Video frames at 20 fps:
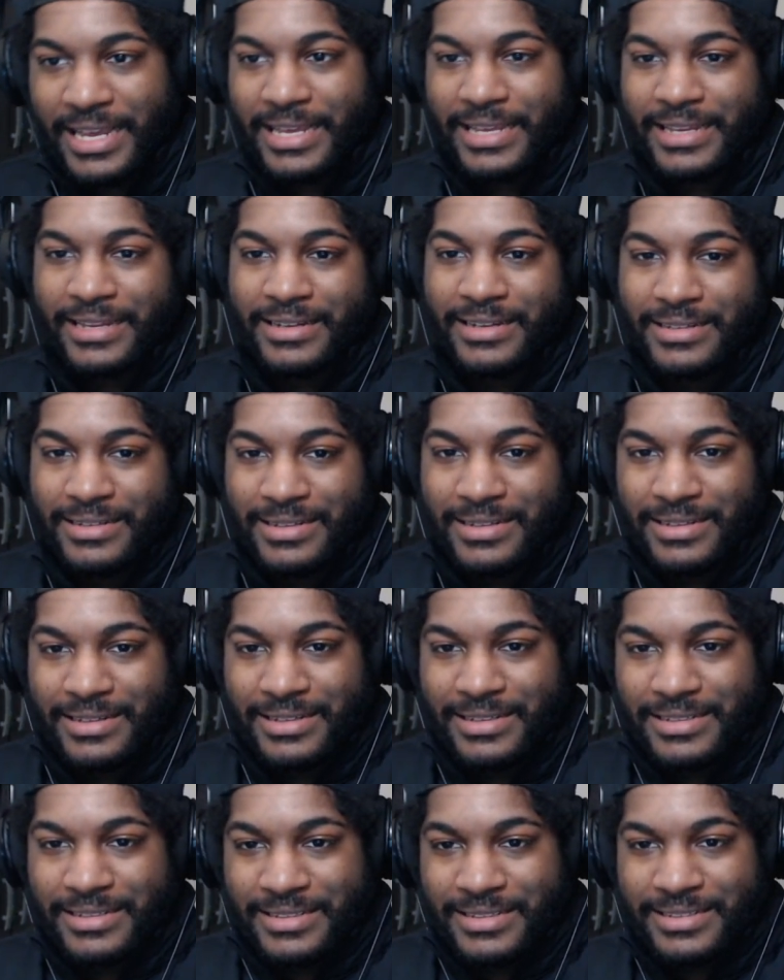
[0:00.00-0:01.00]
like
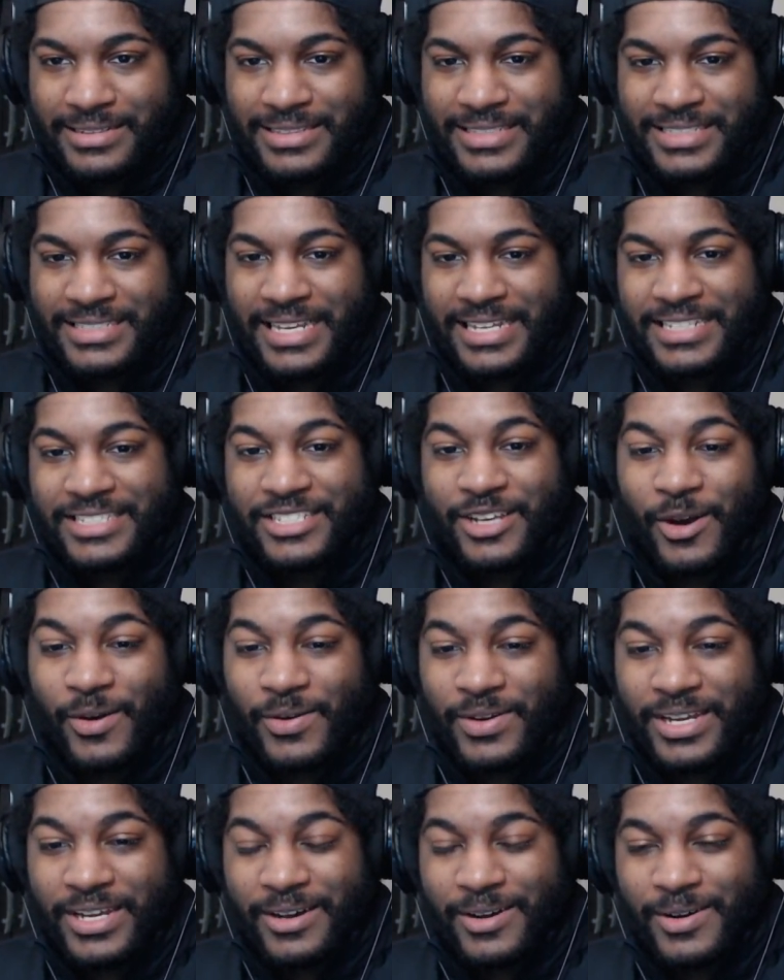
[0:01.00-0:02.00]

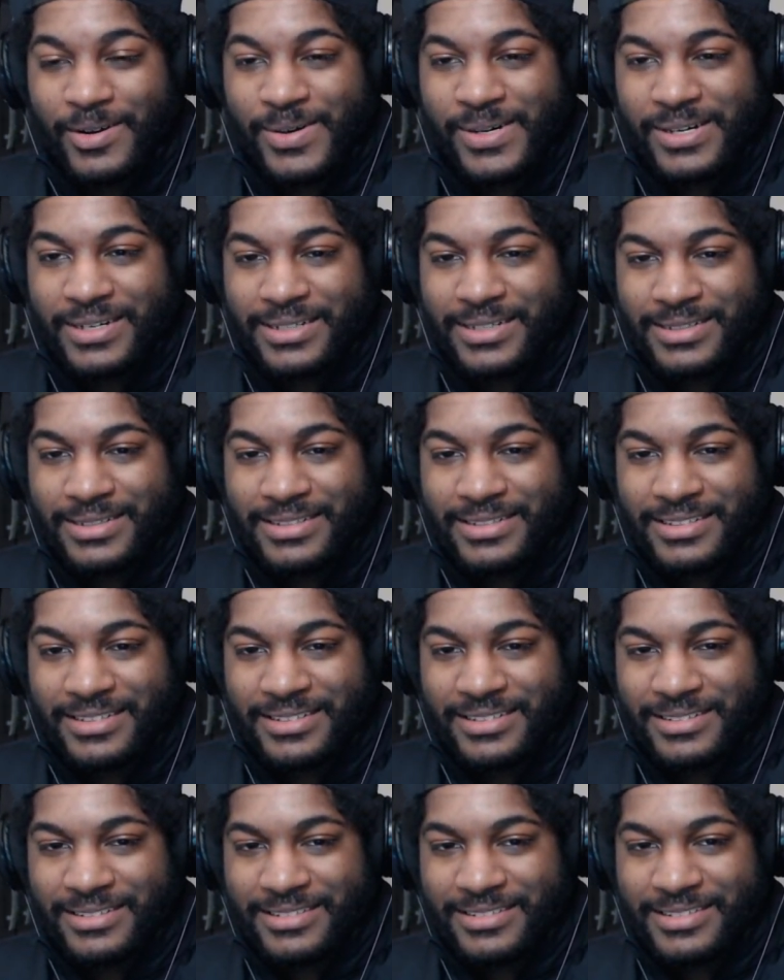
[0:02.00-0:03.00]
Satoko
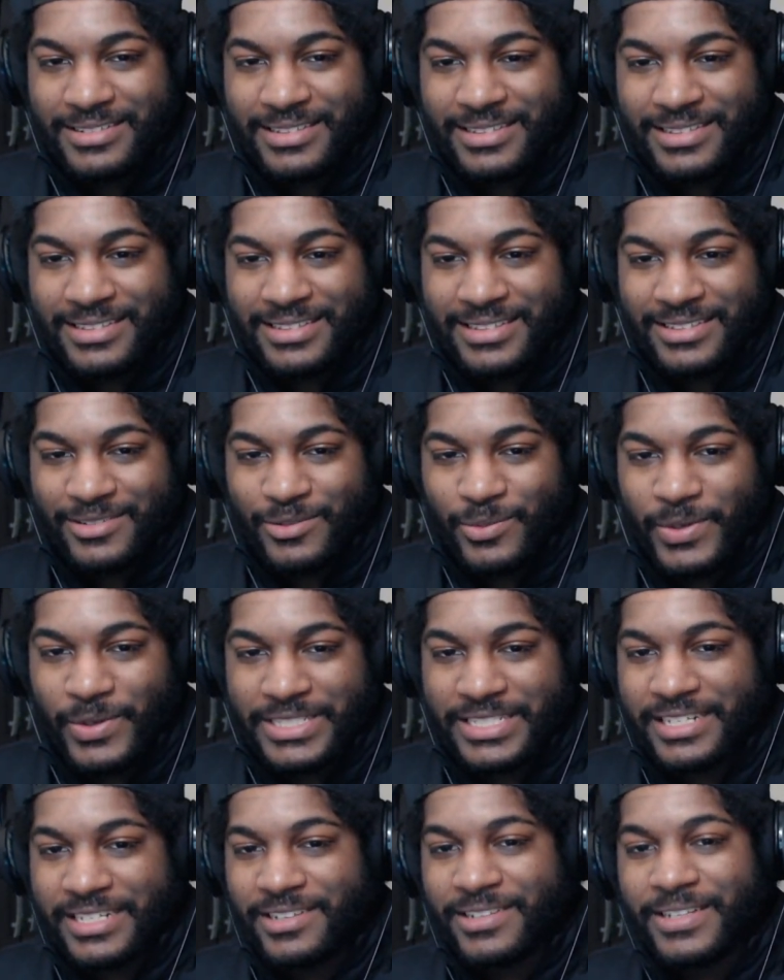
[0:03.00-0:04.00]

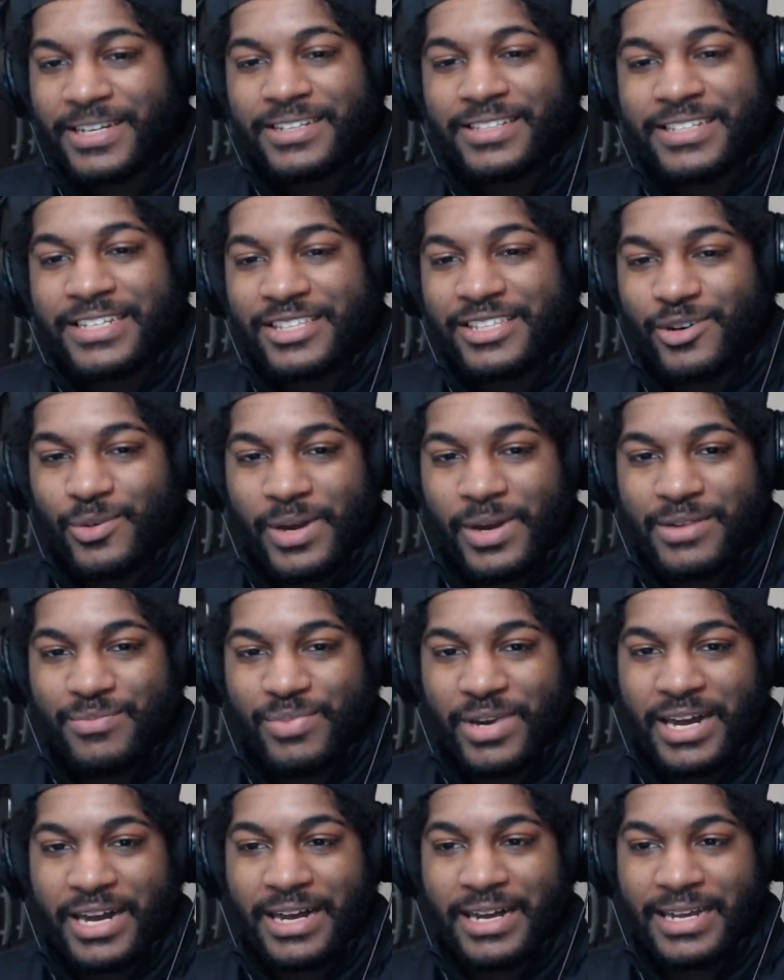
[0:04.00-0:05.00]
was clearly the one
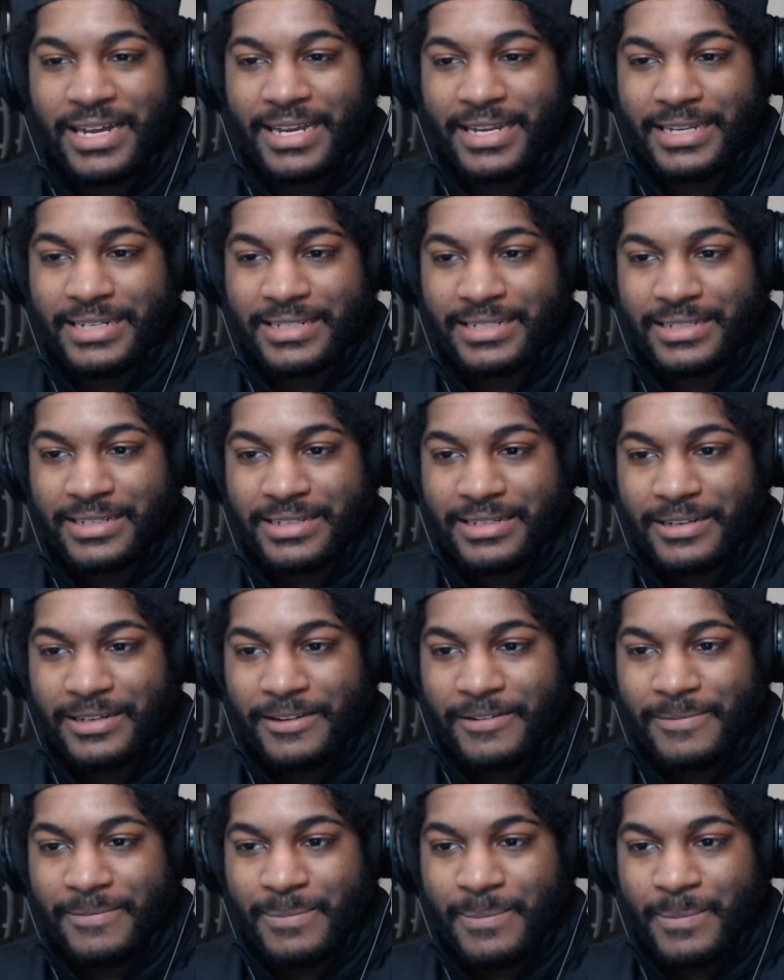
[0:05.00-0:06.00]
behind
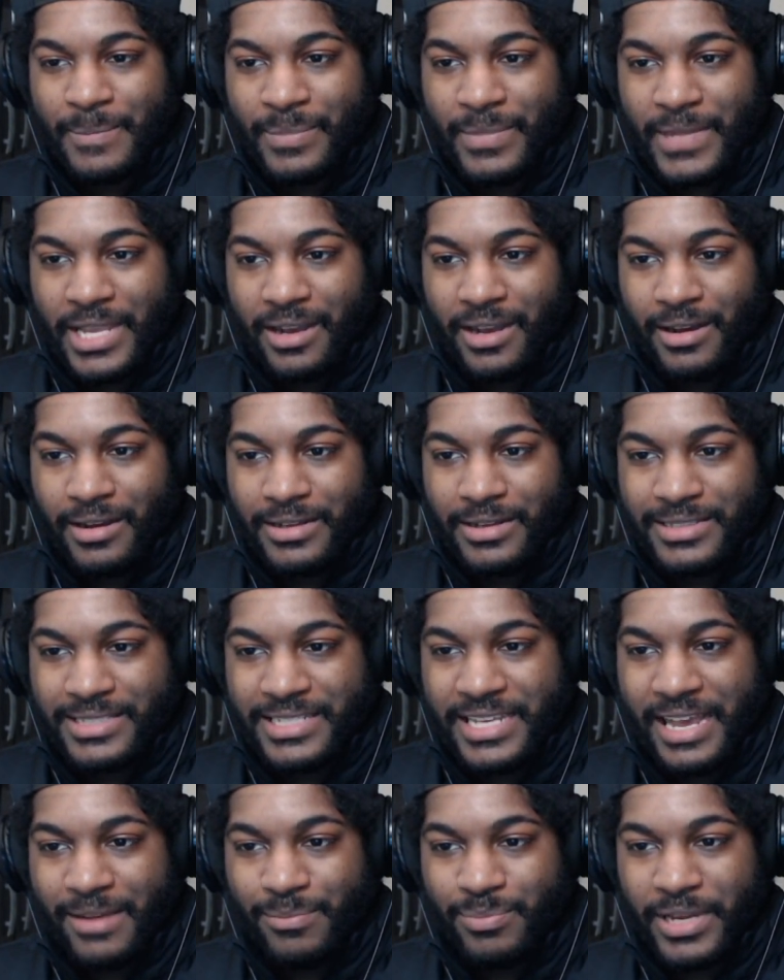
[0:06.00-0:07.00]
uh
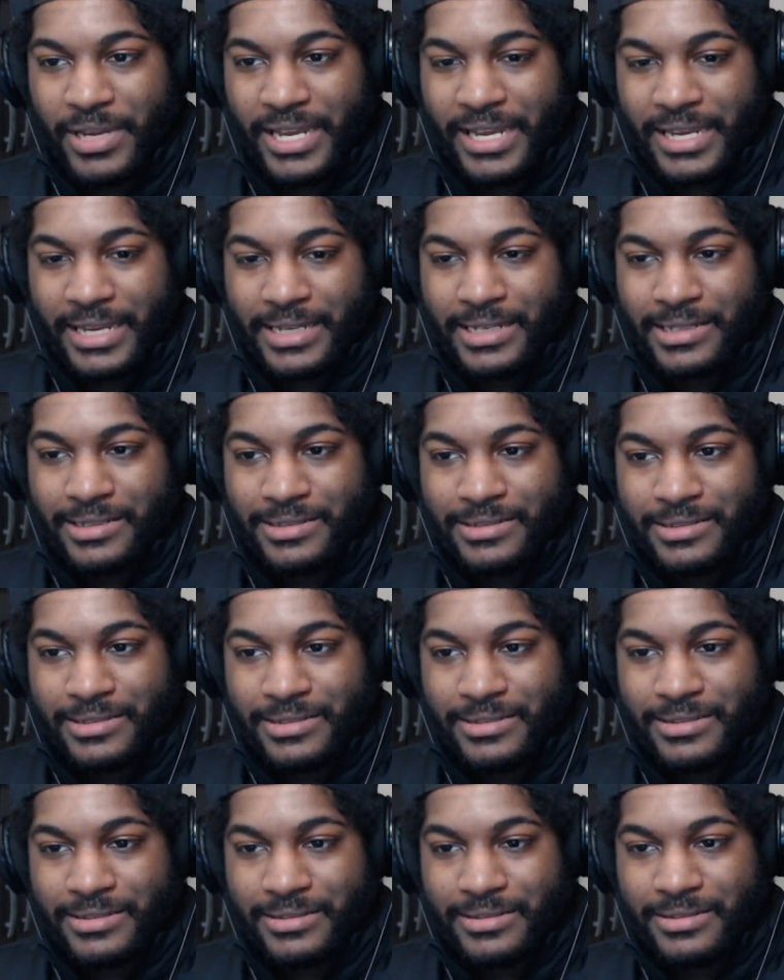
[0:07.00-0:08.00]
Teppei
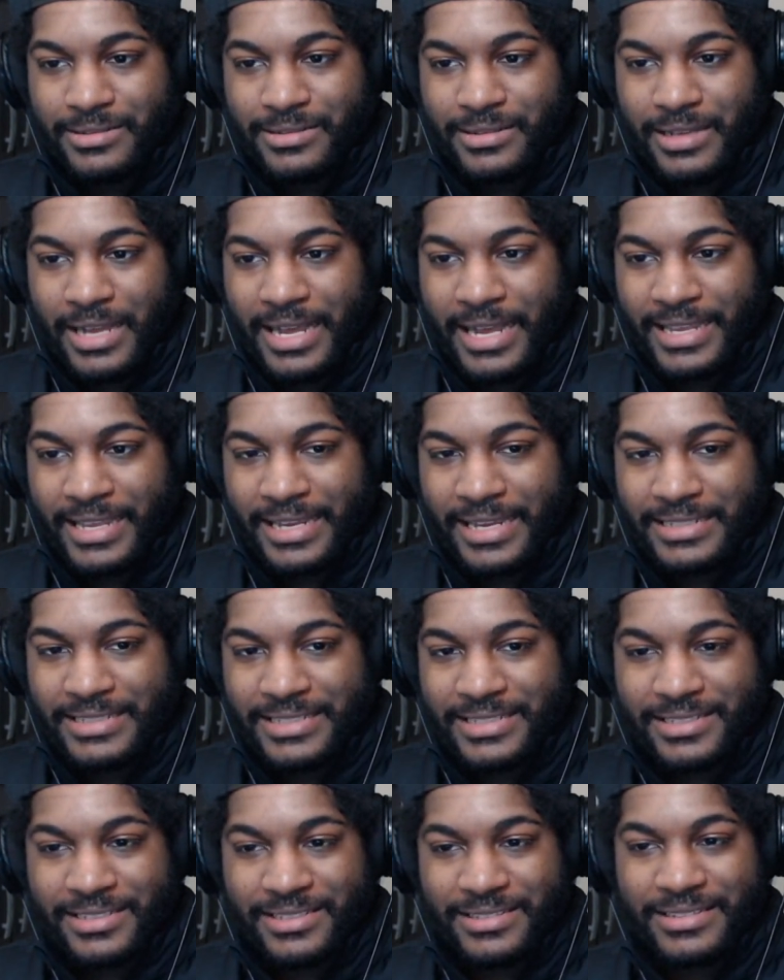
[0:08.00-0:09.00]
I
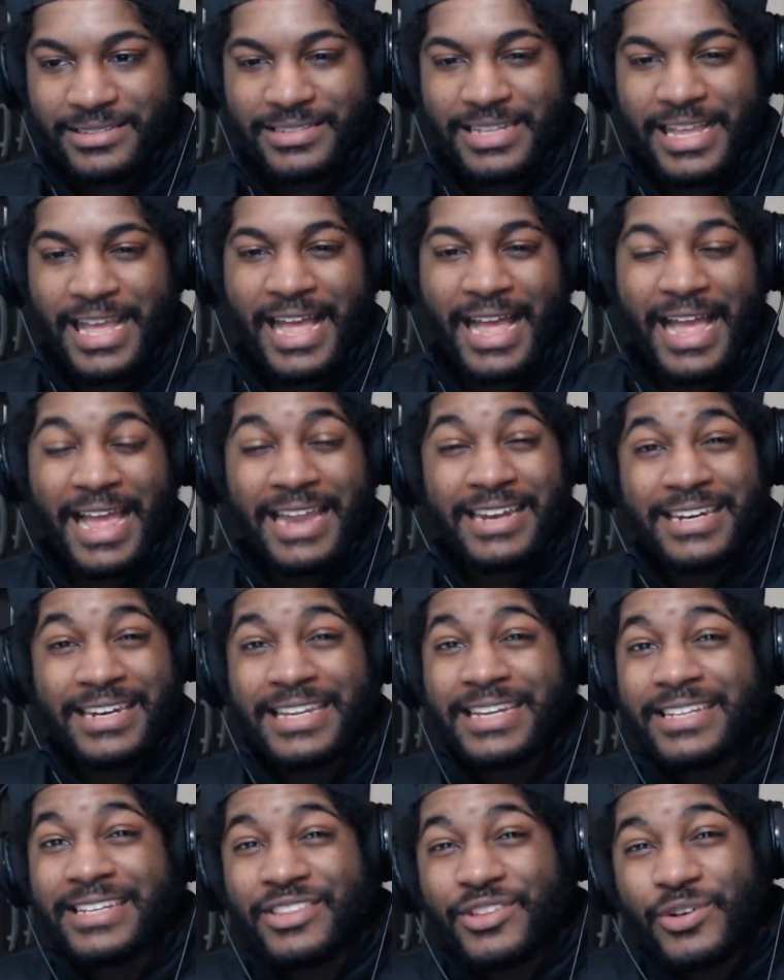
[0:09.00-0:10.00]
guess
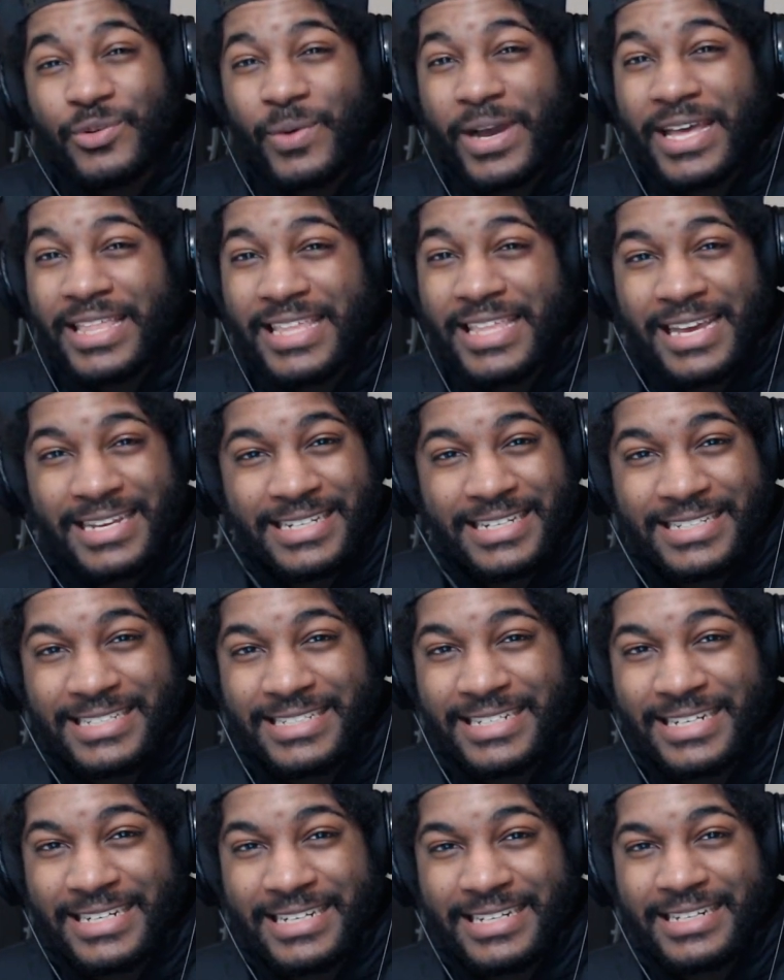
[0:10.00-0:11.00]
ending the way that he
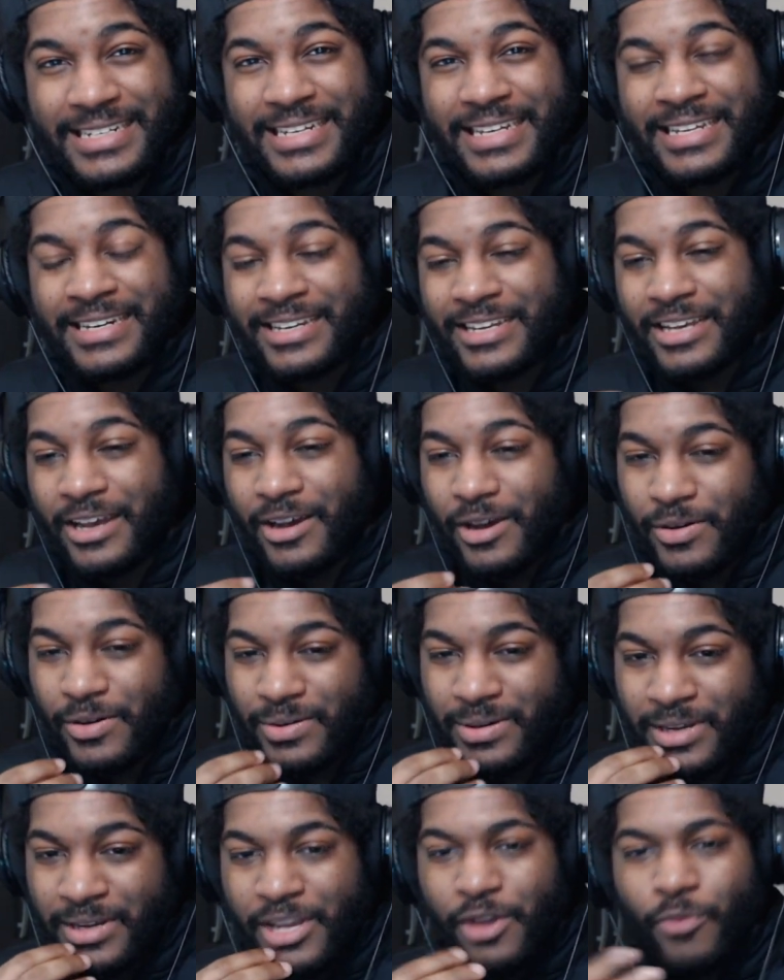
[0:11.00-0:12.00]
did in
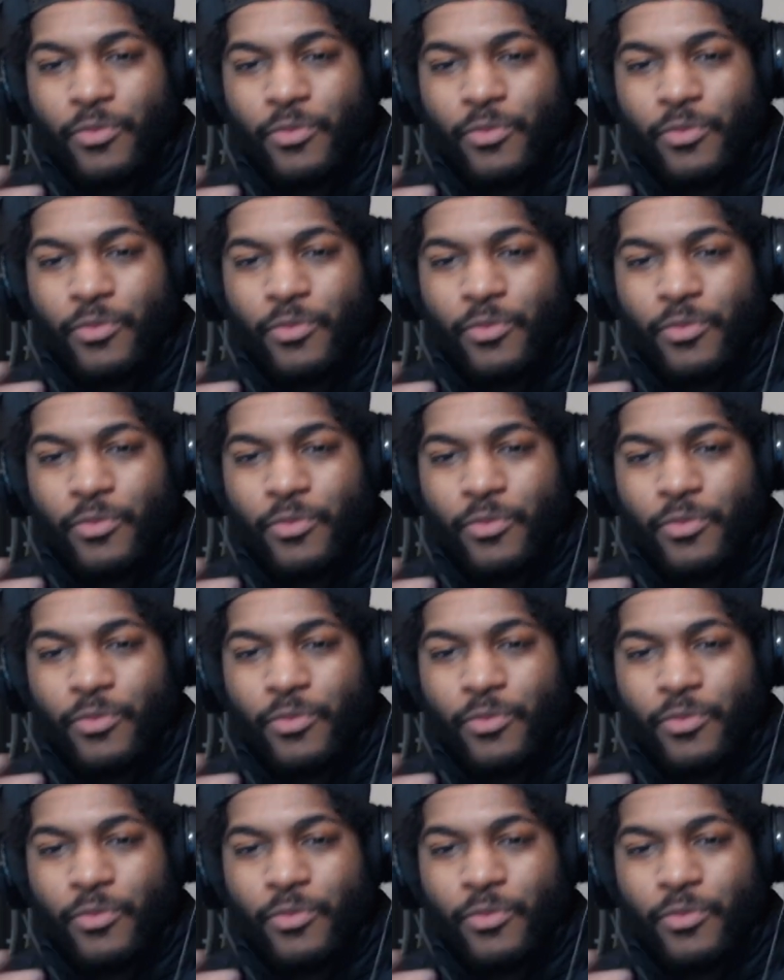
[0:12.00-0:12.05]
Go.